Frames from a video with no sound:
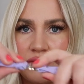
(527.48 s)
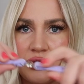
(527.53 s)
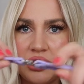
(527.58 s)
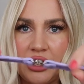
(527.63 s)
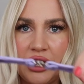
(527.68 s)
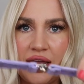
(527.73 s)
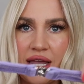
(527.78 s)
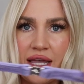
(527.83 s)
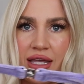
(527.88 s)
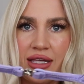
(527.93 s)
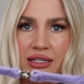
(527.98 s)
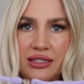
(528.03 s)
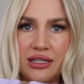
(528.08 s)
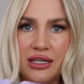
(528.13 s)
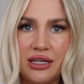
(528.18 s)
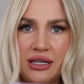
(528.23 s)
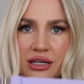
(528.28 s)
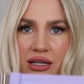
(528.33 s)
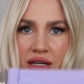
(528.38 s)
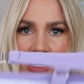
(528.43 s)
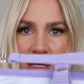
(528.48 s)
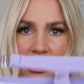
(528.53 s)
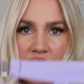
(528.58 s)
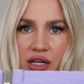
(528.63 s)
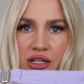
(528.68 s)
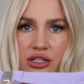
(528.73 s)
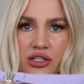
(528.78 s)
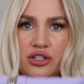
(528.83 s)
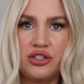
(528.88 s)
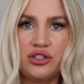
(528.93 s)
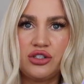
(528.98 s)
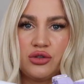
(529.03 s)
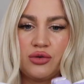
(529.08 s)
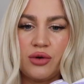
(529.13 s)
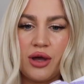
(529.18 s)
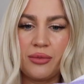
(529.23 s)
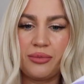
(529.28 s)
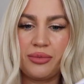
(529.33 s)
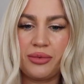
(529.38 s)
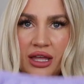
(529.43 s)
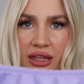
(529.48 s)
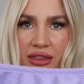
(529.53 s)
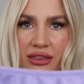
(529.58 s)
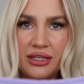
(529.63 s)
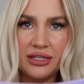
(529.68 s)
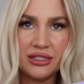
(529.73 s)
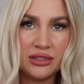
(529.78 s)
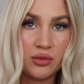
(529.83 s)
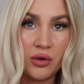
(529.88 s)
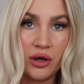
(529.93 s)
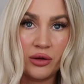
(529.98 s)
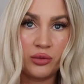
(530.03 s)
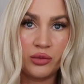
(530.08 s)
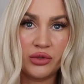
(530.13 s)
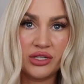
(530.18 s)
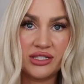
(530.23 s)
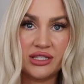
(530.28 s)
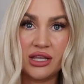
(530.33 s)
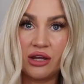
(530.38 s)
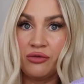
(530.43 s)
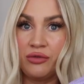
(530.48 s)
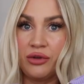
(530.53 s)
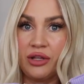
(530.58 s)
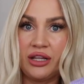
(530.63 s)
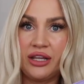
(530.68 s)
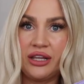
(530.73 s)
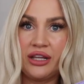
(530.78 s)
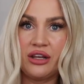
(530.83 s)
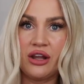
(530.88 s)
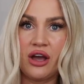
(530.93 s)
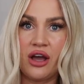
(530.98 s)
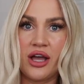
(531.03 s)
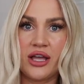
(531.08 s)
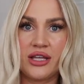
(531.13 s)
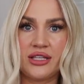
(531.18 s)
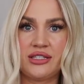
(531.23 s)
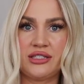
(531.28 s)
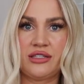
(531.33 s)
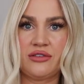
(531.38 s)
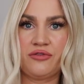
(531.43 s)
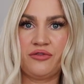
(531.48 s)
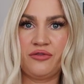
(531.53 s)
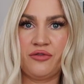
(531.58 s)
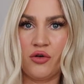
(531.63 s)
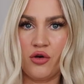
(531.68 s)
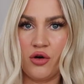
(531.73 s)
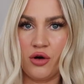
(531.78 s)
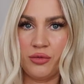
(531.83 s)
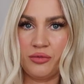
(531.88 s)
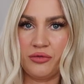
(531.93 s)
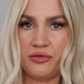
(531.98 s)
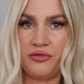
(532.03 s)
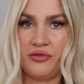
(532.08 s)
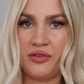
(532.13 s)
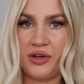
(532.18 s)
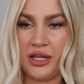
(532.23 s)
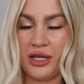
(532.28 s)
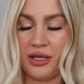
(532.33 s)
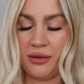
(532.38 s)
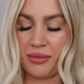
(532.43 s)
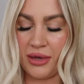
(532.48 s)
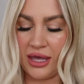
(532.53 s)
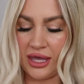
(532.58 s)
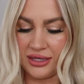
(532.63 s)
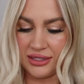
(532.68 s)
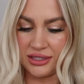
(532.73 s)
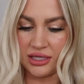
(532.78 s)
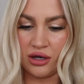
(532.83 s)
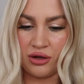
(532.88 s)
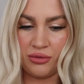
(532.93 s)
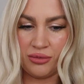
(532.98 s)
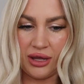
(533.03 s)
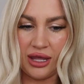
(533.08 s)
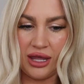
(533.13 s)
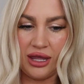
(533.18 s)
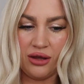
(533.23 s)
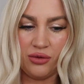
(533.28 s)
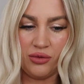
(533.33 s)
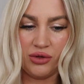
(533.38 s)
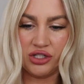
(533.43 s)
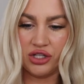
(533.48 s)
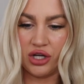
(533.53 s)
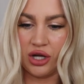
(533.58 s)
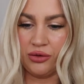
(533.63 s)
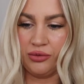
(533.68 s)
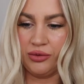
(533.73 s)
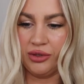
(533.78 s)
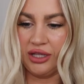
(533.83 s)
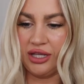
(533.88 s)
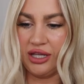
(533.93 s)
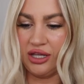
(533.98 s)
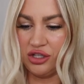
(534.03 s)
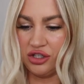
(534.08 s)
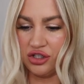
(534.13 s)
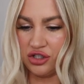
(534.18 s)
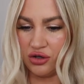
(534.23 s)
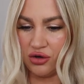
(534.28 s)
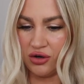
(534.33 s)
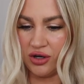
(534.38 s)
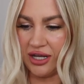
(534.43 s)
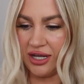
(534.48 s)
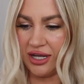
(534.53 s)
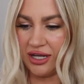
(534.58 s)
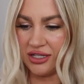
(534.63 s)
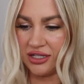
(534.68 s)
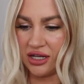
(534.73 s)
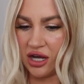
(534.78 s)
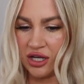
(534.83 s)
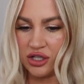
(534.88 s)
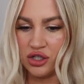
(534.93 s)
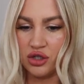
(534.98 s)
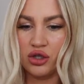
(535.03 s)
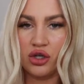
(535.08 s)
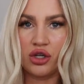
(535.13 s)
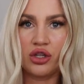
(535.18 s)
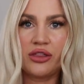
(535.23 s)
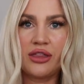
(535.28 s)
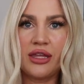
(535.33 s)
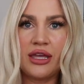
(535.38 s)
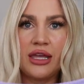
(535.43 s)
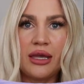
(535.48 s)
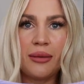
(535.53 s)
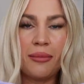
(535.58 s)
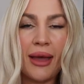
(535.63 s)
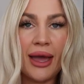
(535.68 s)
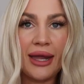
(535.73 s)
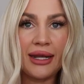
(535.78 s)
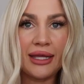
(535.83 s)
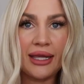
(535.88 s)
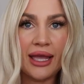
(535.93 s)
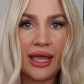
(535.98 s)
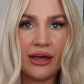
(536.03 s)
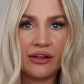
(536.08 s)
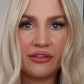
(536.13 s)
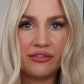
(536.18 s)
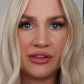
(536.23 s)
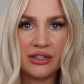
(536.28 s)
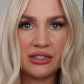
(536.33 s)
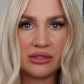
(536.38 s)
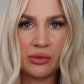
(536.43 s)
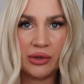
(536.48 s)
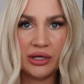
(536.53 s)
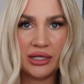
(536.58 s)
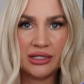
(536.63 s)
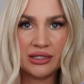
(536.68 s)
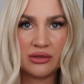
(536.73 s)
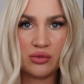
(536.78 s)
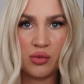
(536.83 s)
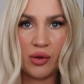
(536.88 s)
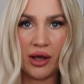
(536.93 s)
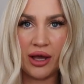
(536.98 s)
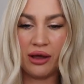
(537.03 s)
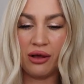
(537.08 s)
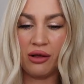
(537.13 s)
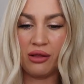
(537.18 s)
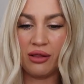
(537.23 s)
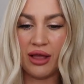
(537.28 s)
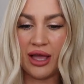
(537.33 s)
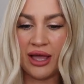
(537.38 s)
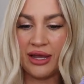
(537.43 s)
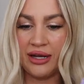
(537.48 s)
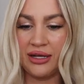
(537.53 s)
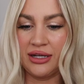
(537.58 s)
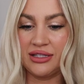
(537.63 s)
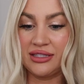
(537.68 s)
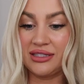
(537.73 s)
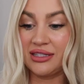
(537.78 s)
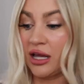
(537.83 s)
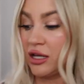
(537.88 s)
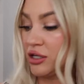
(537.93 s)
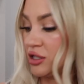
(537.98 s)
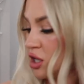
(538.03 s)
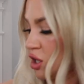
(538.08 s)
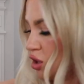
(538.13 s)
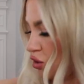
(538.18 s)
really easy to do up. This one was a really nice form fitting piece on me which I really enjoyed. I took the padding out of this one as well and it sat